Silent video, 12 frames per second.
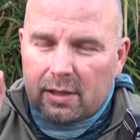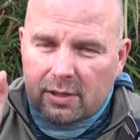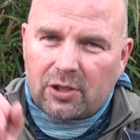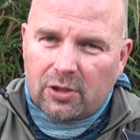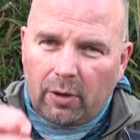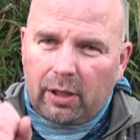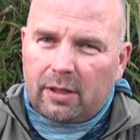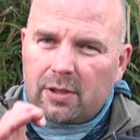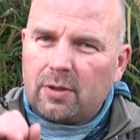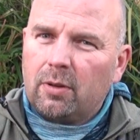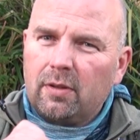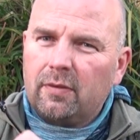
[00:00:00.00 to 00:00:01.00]
sonic
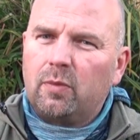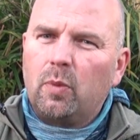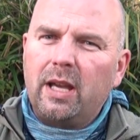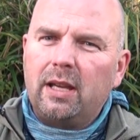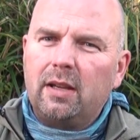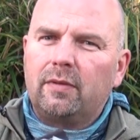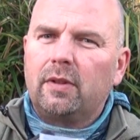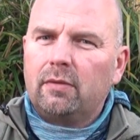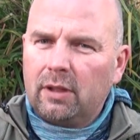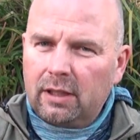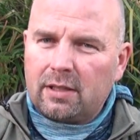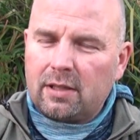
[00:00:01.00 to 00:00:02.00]
sort of wave, it
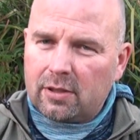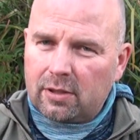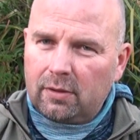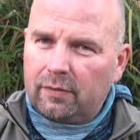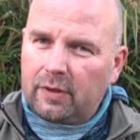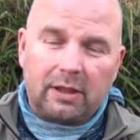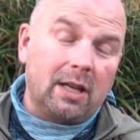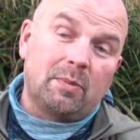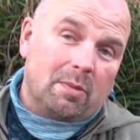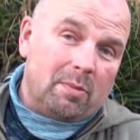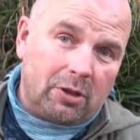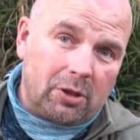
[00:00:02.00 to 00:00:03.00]
releases stuff that keeps
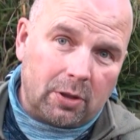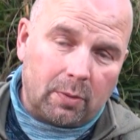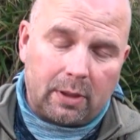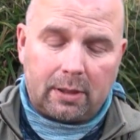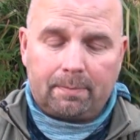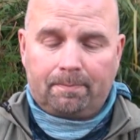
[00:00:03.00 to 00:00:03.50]
the midgies away.